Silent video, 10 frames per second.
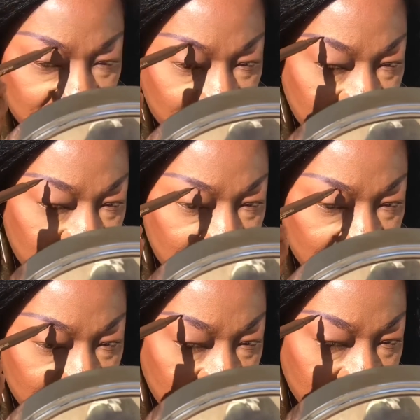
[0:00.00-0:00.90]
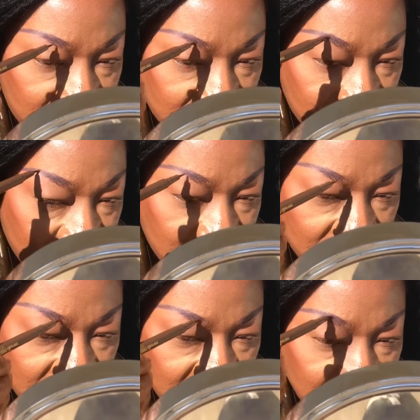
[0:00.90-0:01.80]
from here.
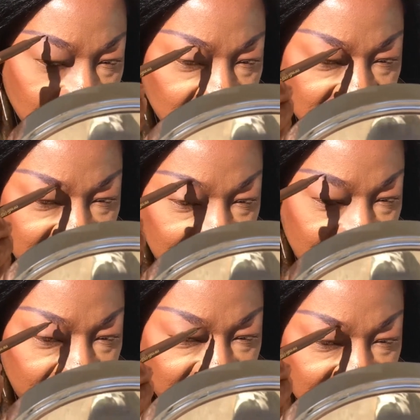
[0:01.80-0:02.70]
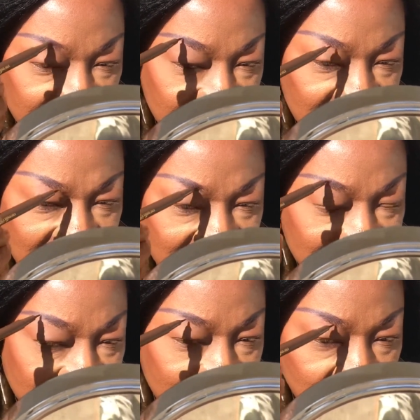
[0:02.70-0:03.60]
Just gently paint it. It has
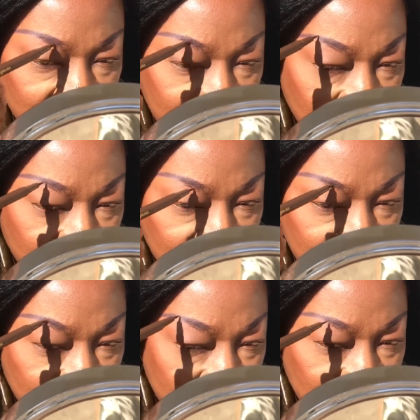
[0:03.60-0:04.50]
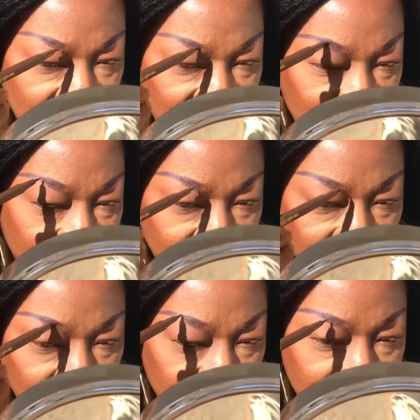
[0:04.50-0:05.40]
a little bit of tiny
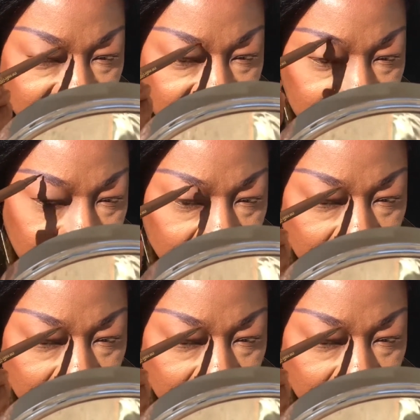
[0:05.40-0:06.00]
brushes.